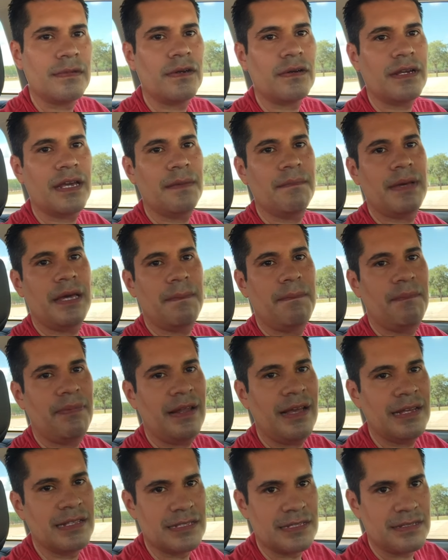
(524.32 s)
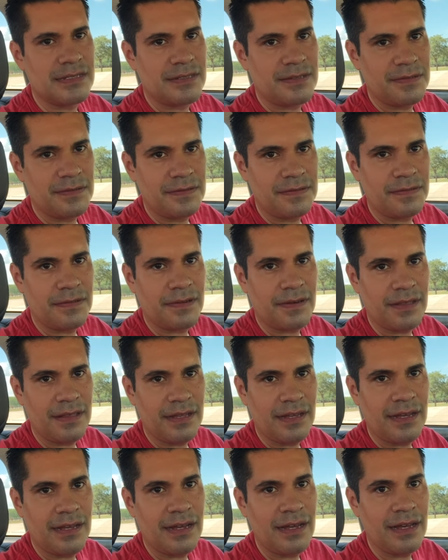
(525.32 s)
Okay, my plans for
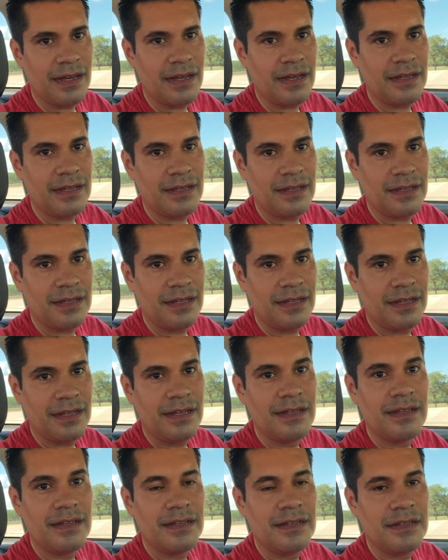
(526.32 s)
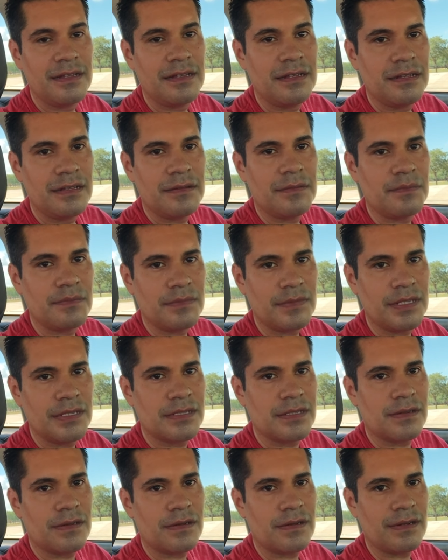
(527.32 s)
the
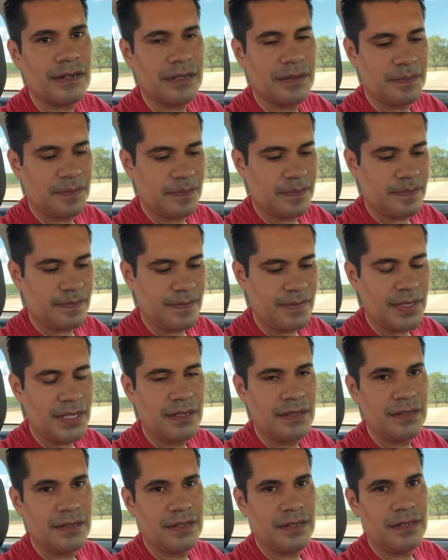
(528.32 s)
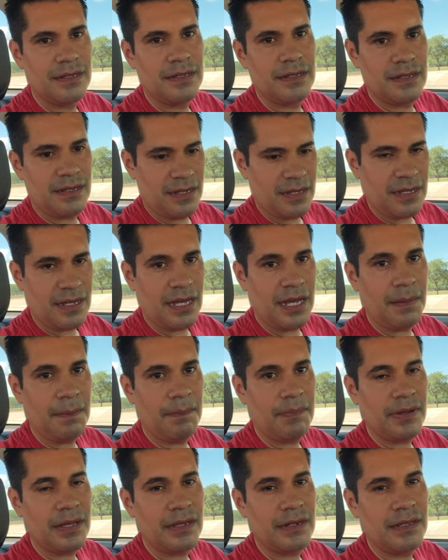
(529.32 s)
this Corolla.
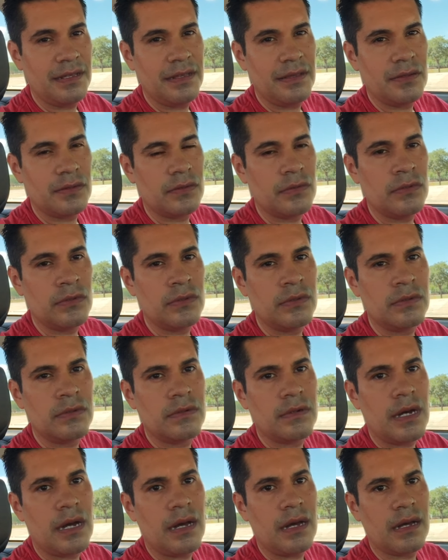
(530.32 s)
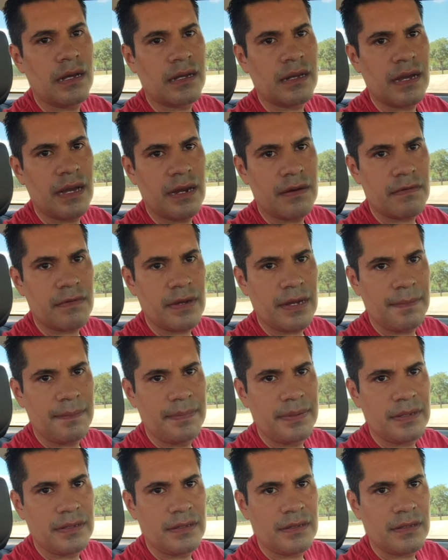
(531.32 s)
I'm planning to do a car wrap,
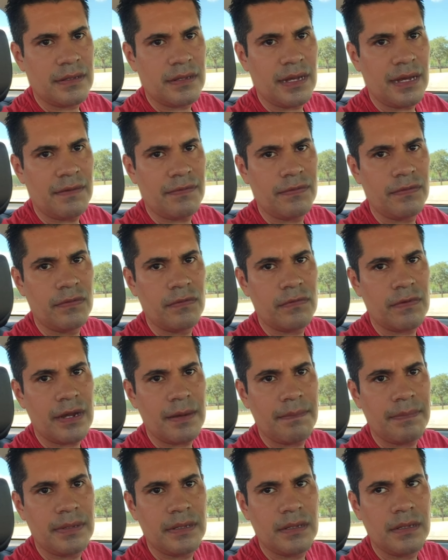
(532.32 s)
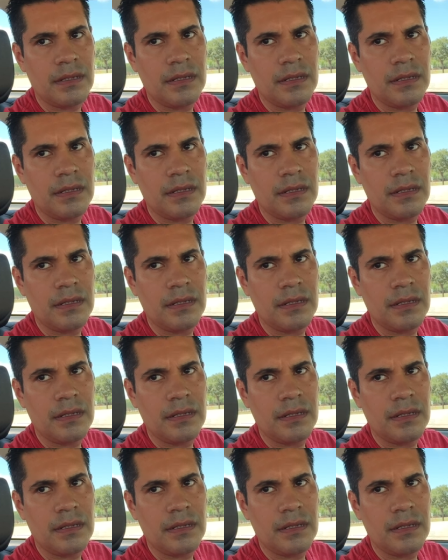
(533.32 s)
a full wrap